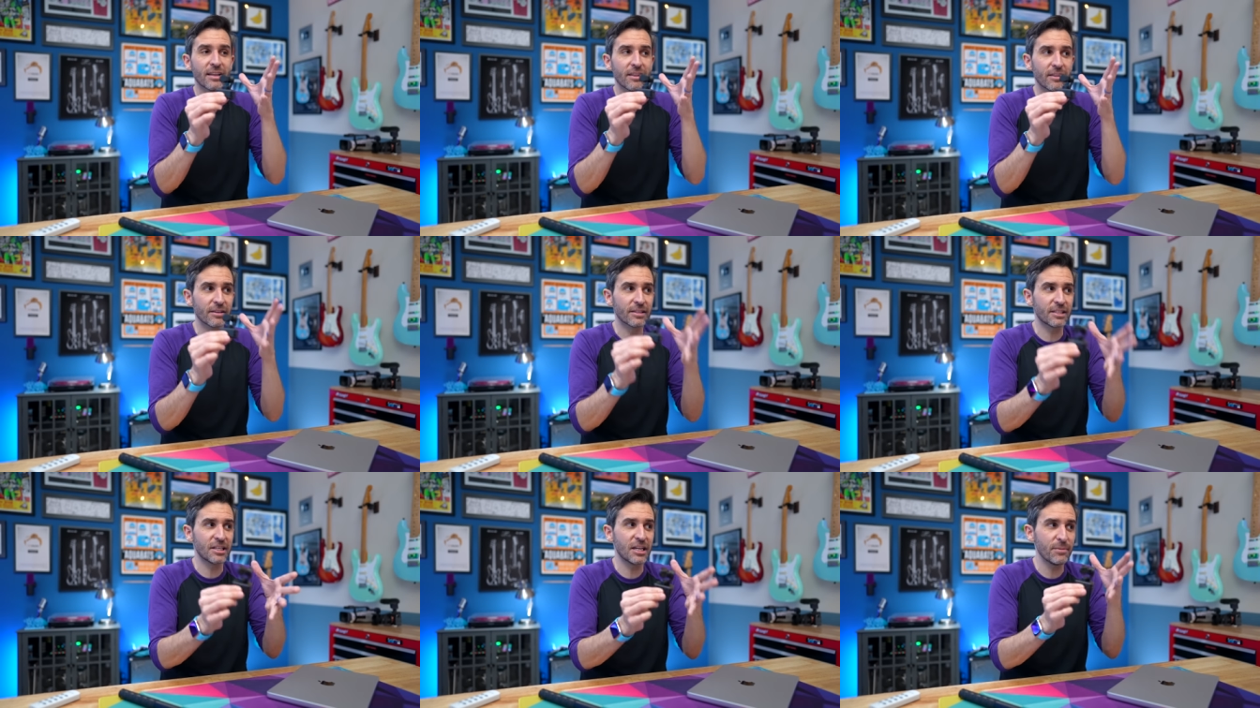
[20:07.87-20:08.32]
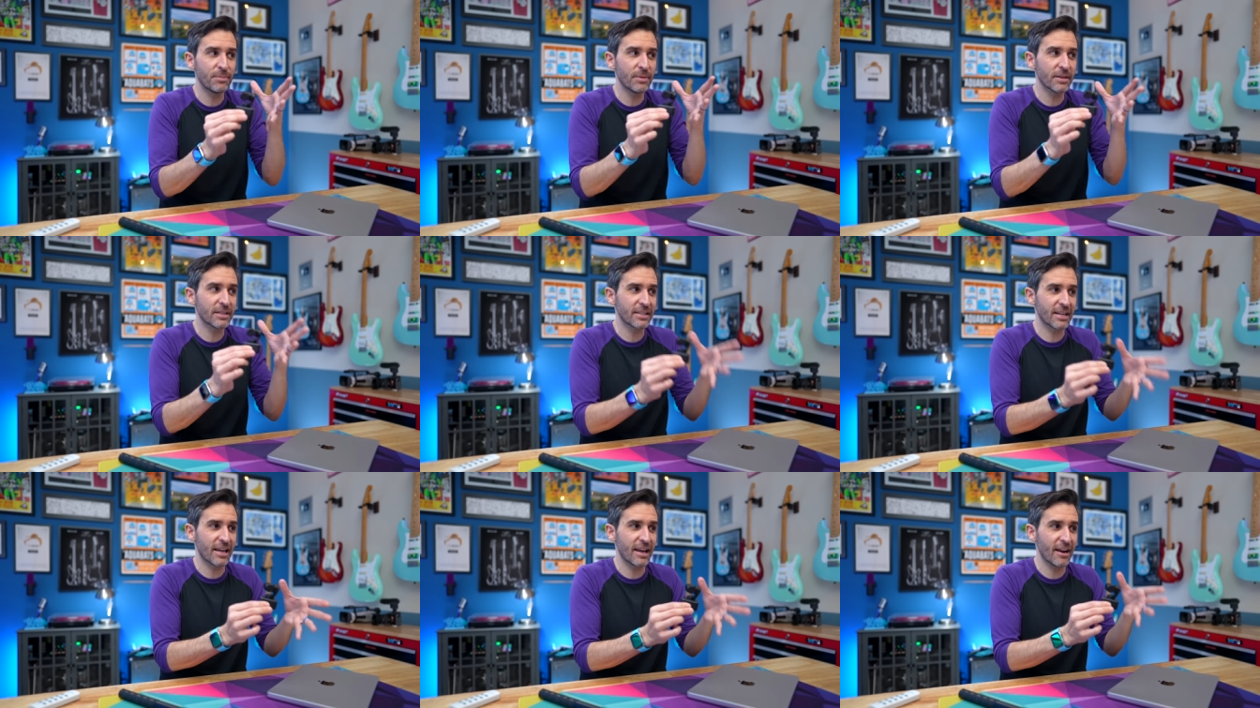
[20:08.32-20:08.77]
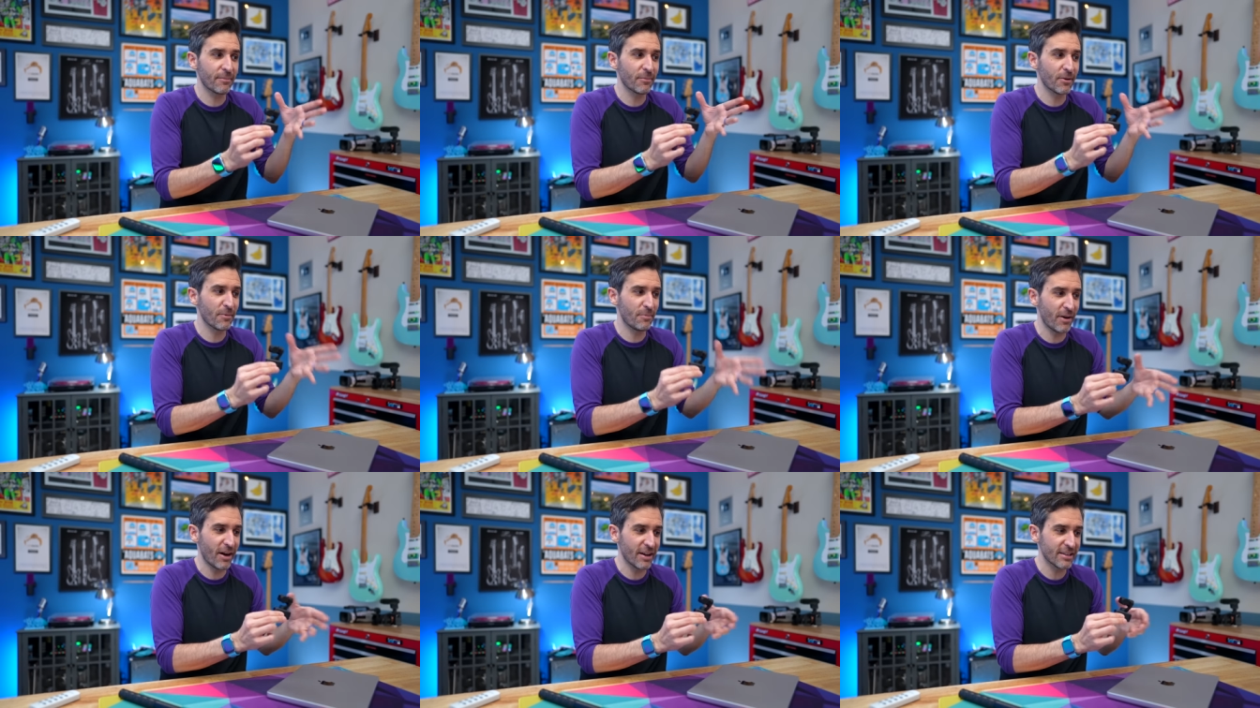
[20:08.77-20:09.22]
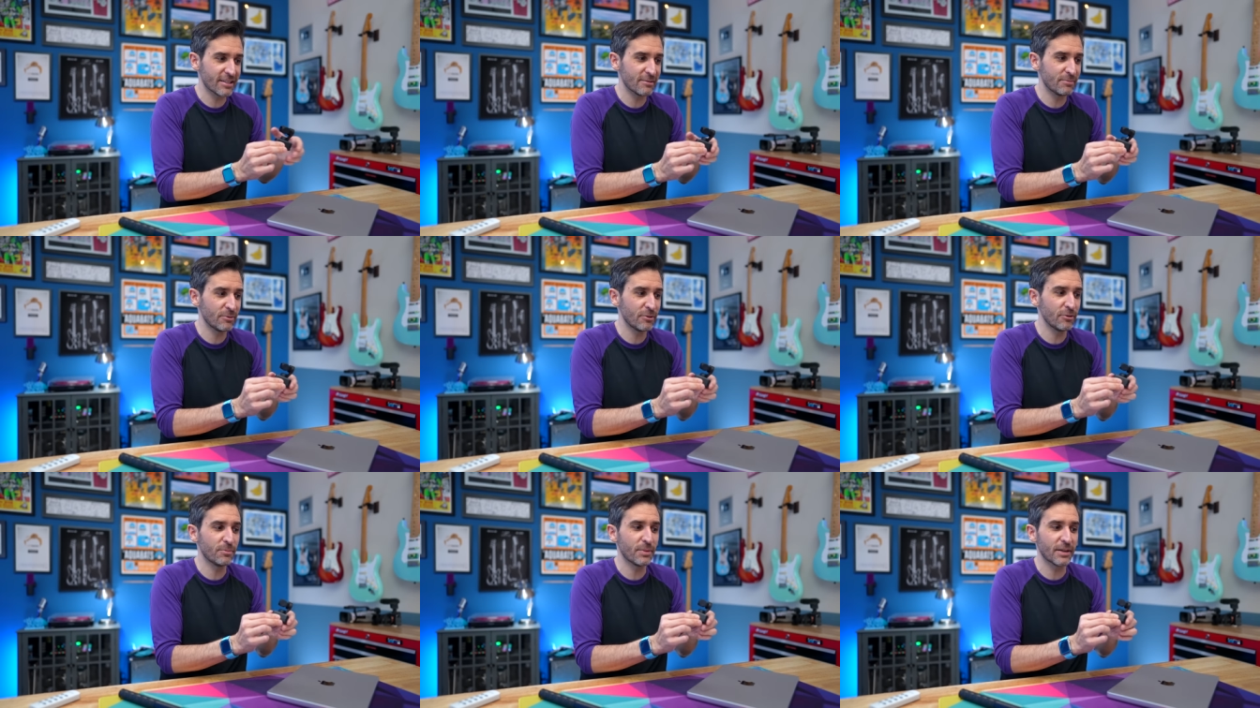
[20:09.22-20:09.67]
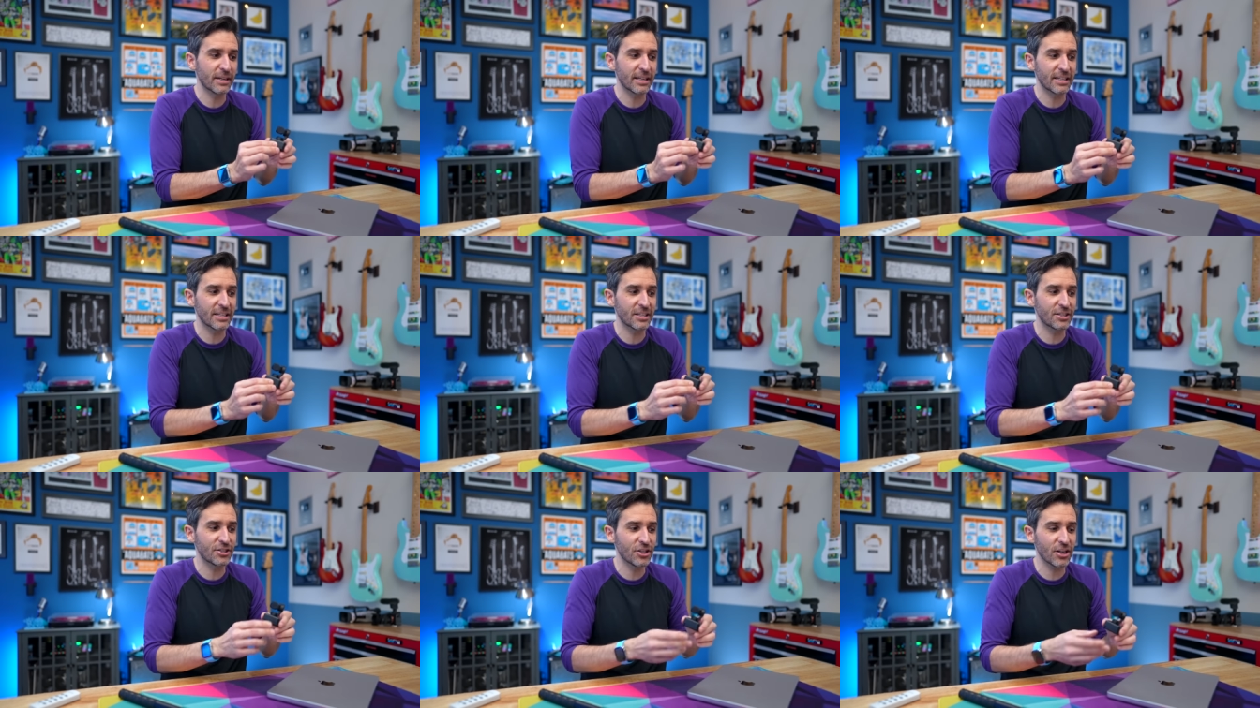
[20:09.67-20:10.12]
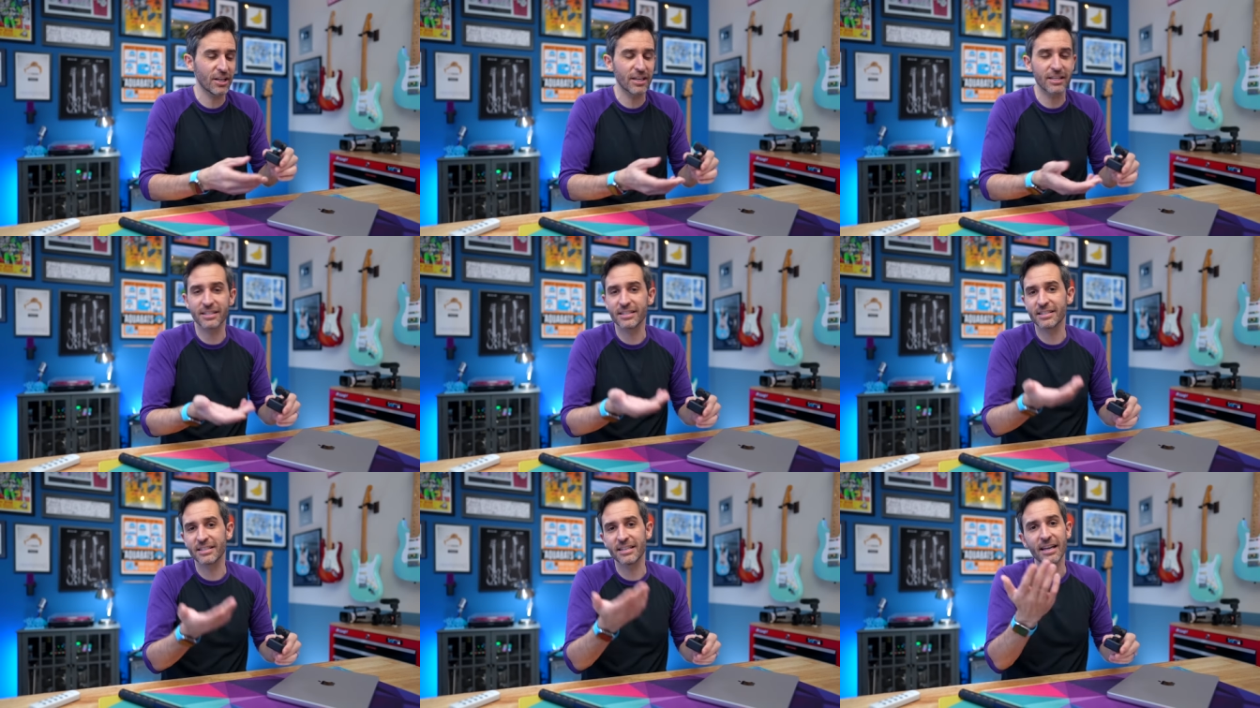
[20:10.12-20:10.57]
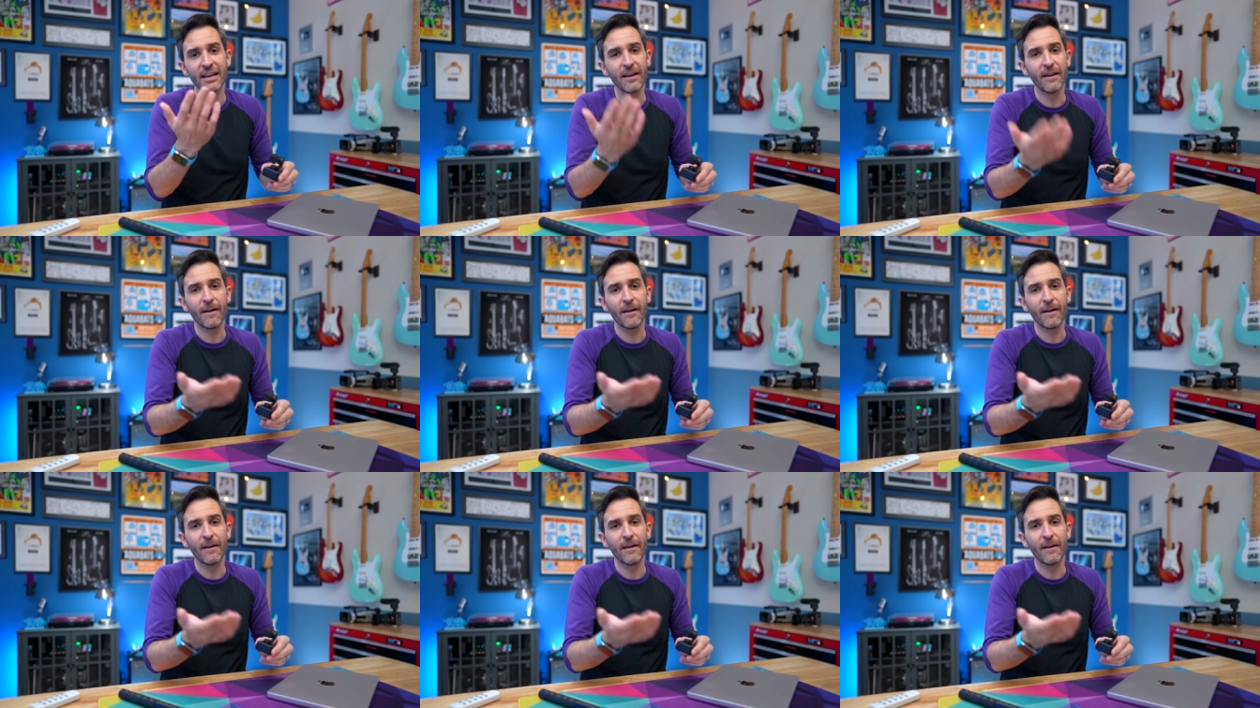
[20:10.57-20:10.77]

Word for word: the cheapest camera possible, but it just,